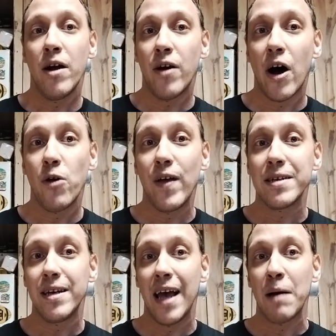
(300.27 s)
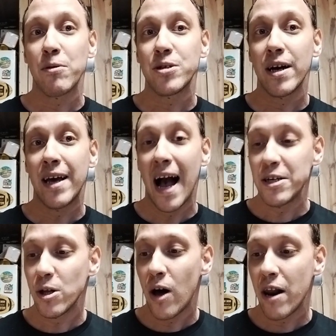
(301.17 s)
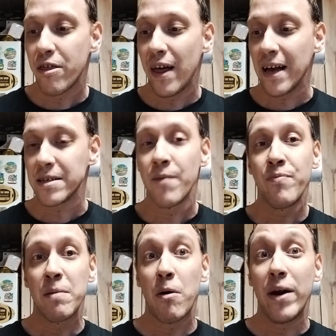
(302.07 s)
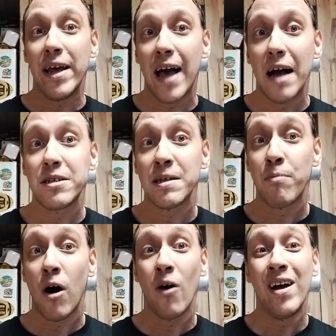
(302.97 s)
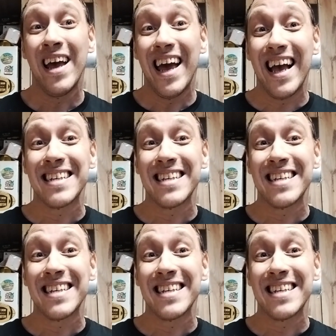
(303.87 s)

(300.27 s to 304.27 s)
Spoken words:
Not only is he able to catch a lot of things, but when he catches the ball, he